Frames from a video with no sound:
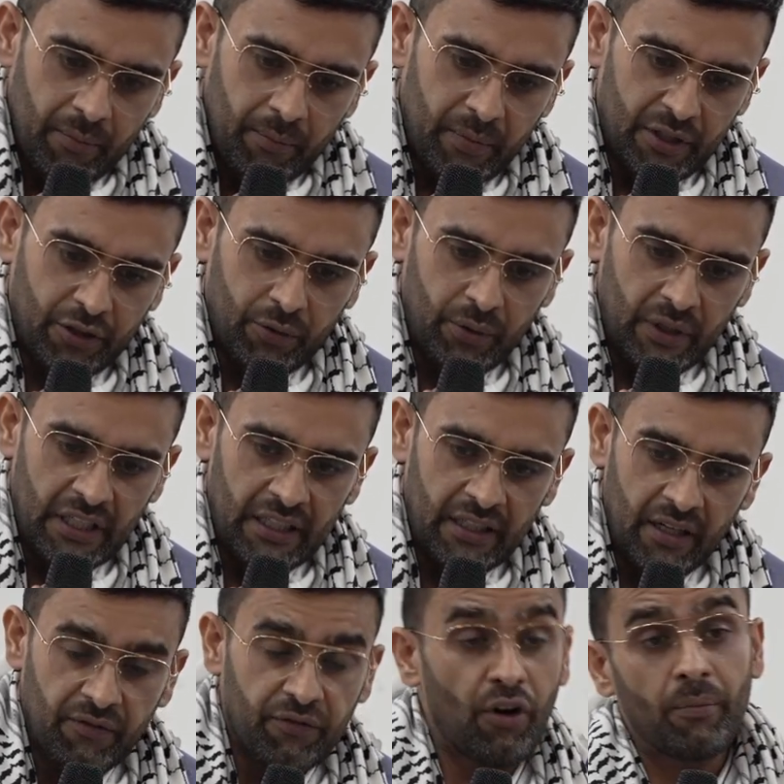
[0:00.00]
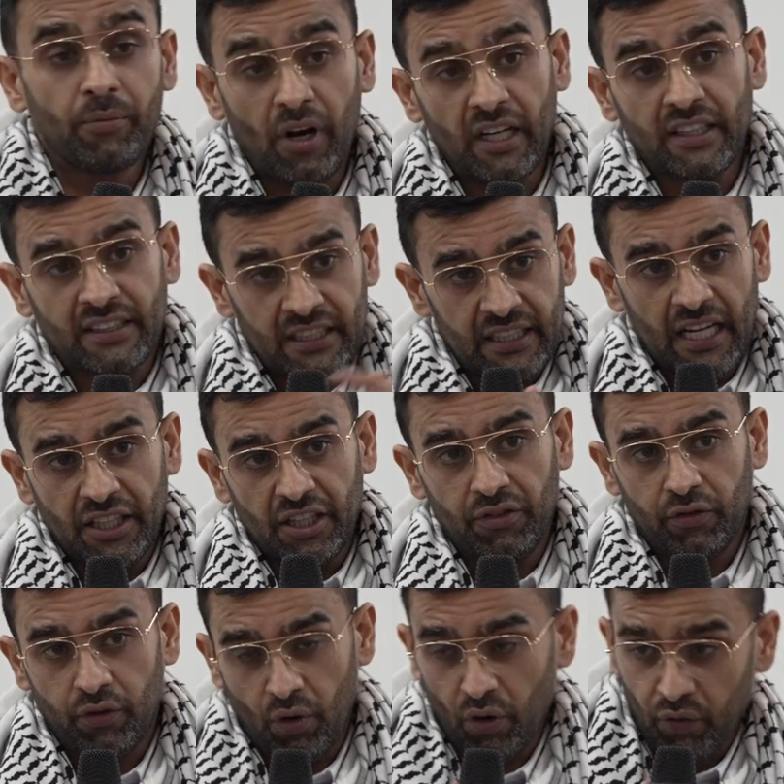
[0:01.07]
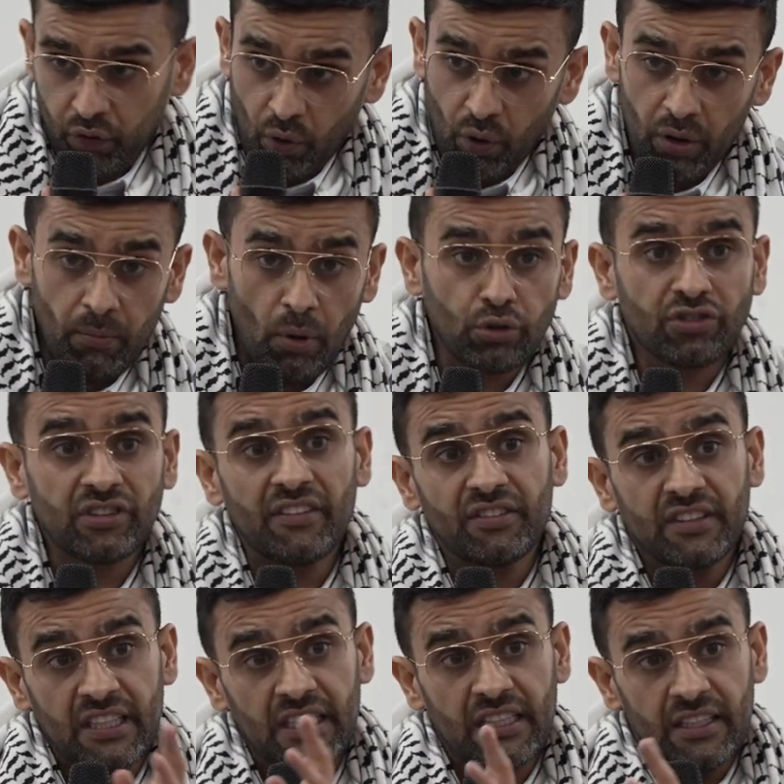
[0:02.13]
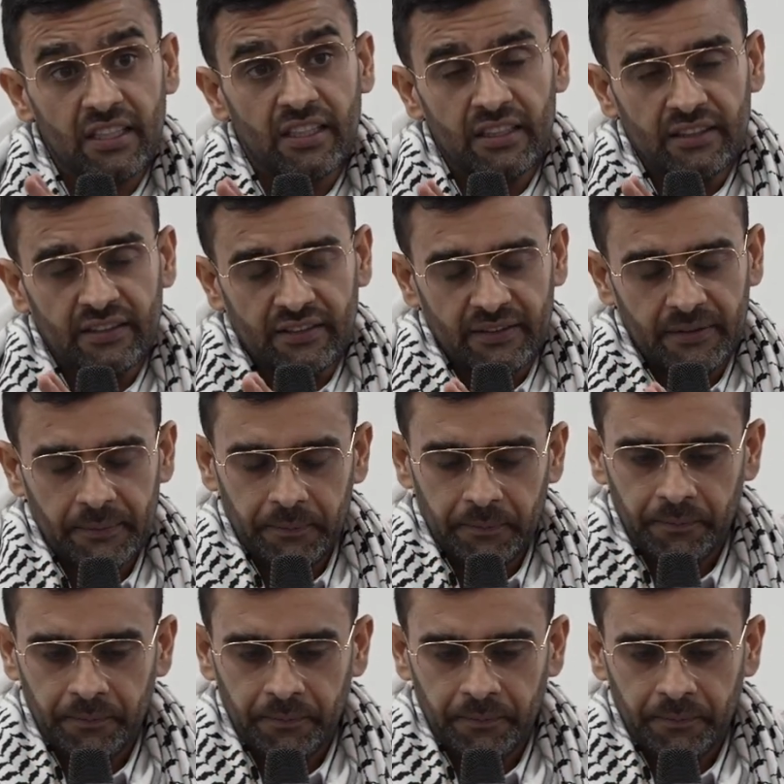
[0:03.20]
from 1984 for almost 17 years.